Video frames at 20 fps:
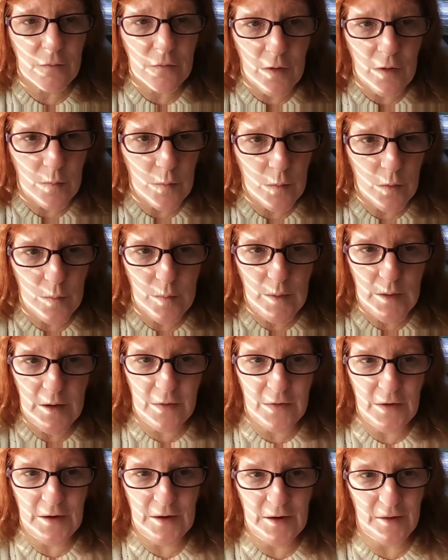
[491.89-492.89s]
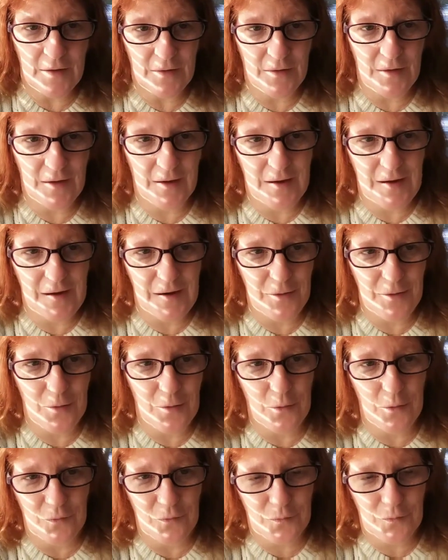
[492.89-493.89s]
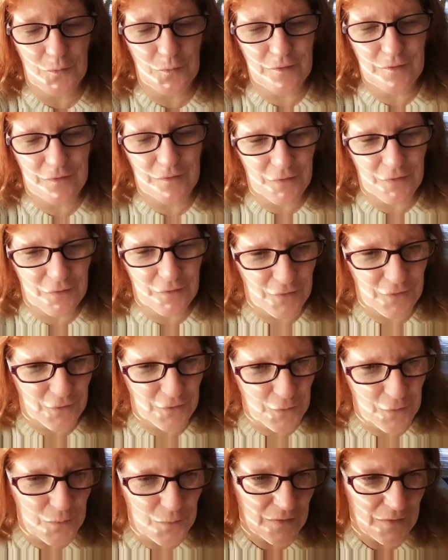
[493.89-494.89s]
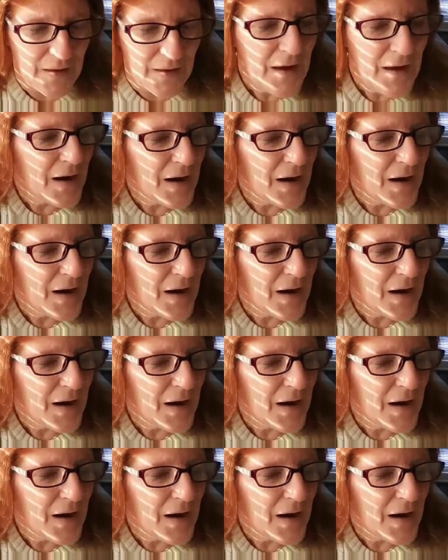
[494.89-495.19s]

got more money than I think he knows what to do with.